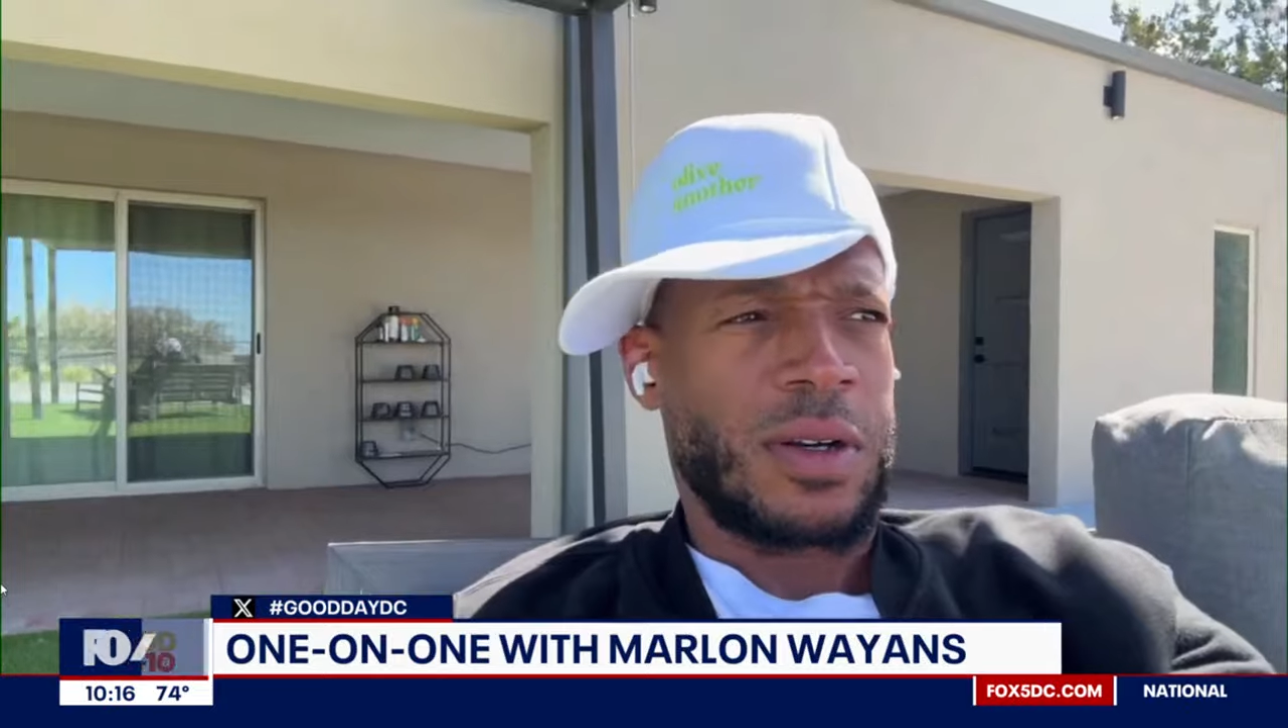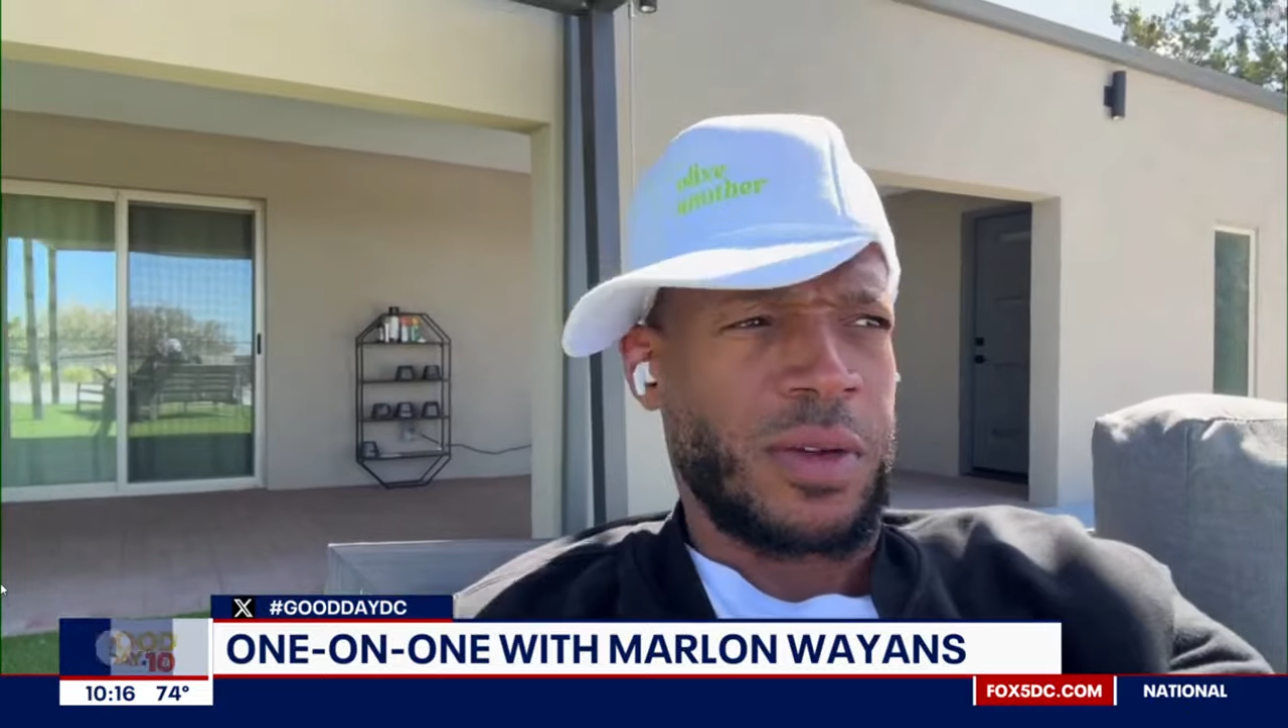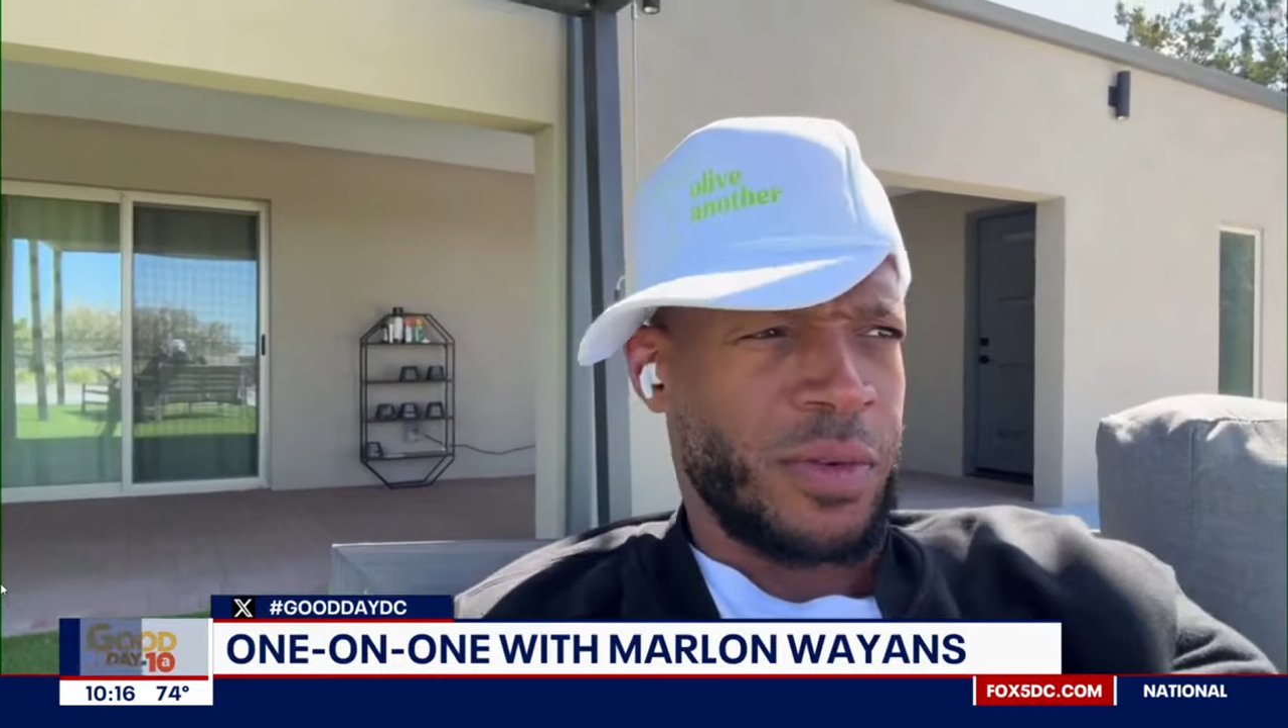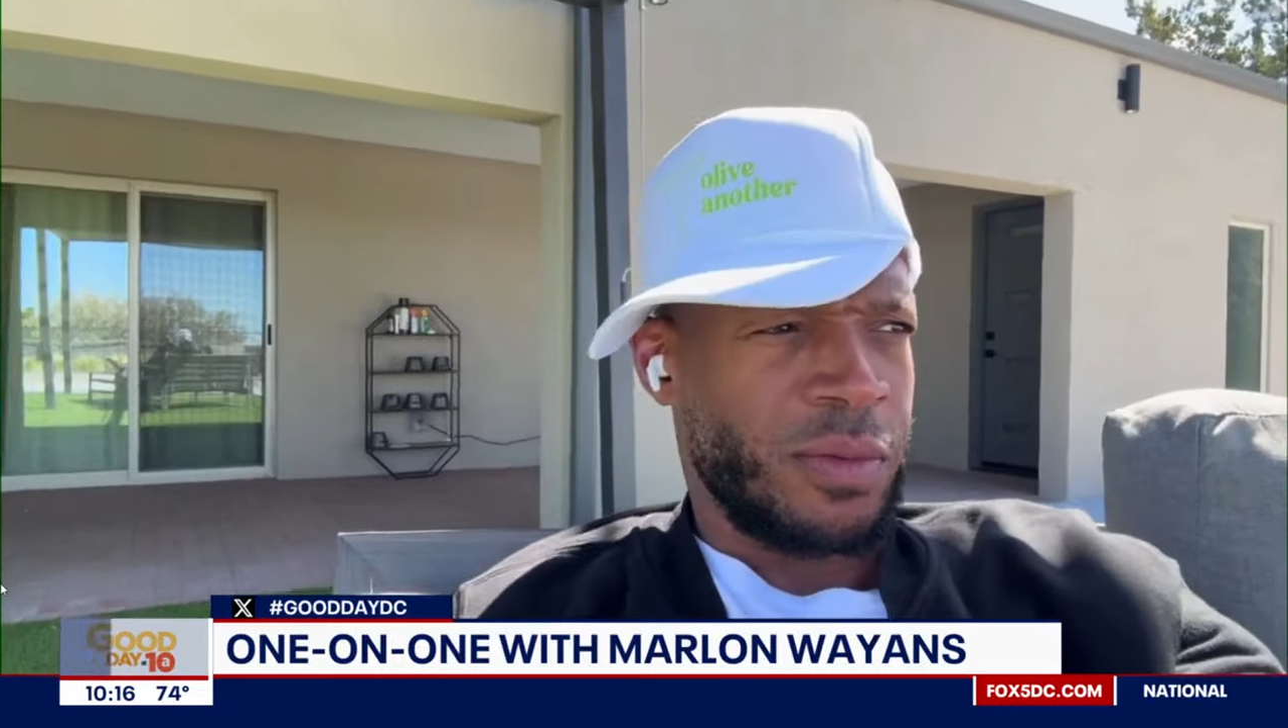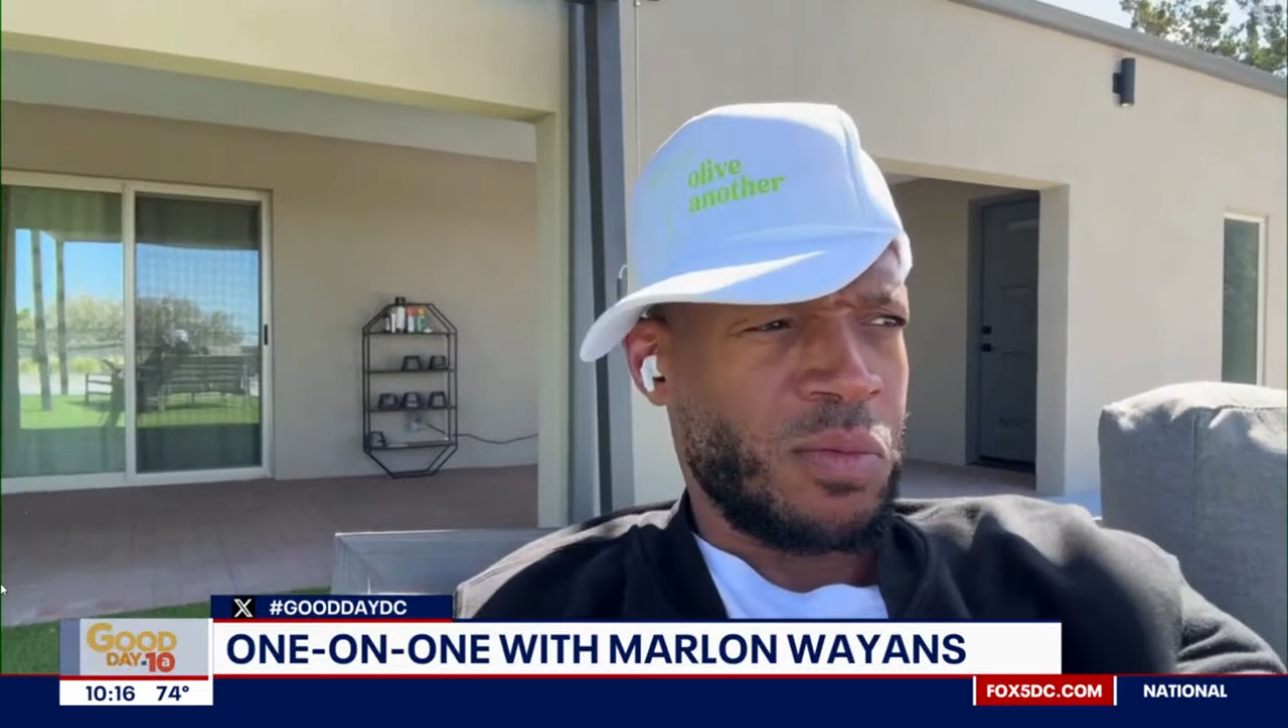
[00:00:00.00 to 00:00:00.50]

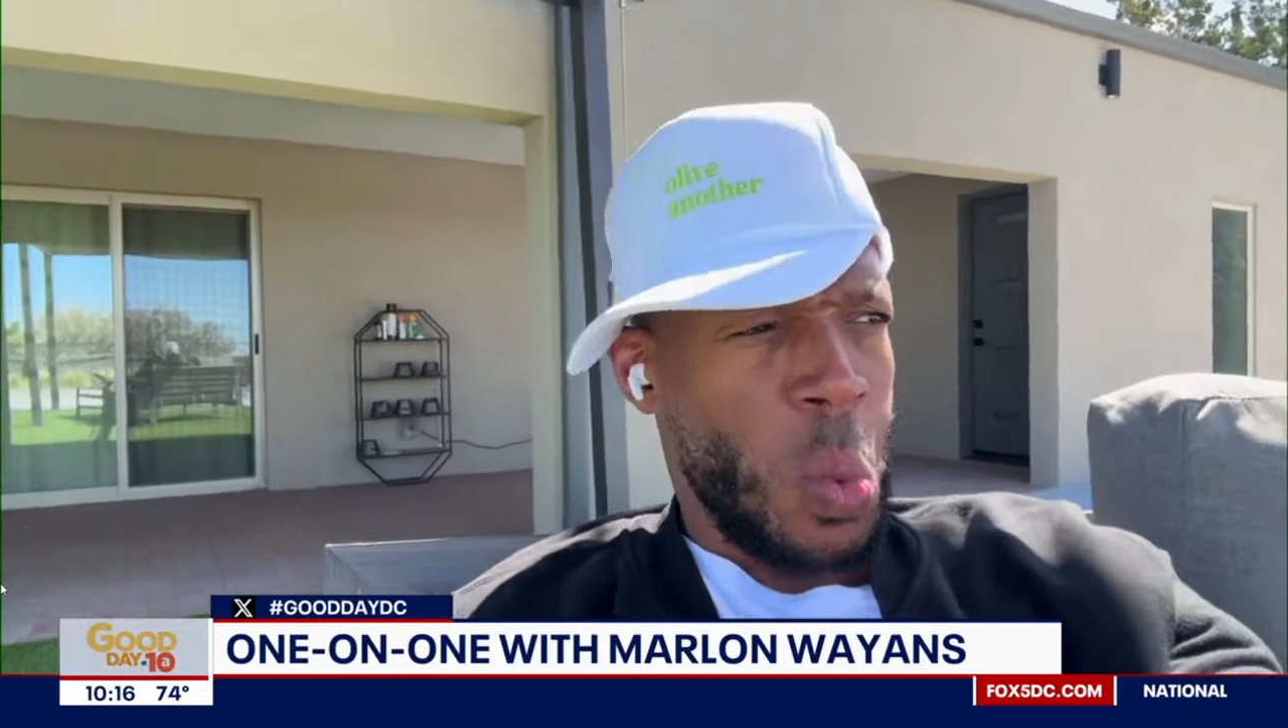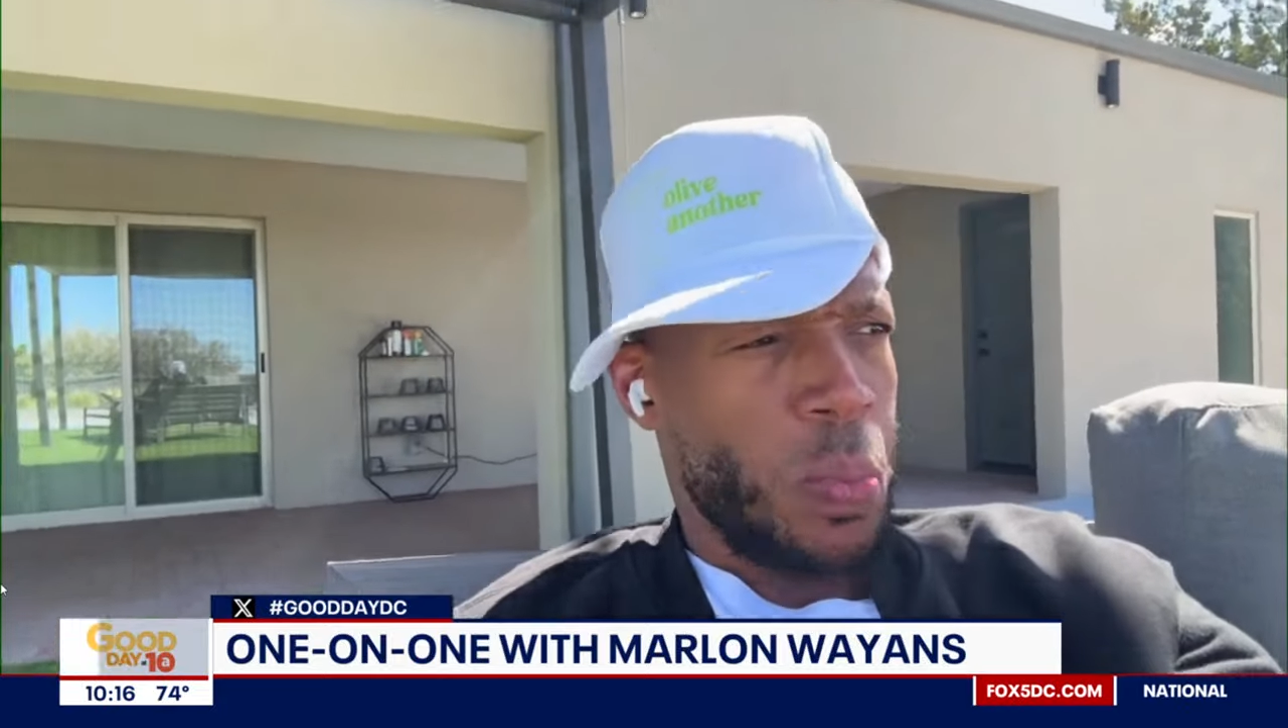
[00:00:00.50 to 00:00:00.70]
even,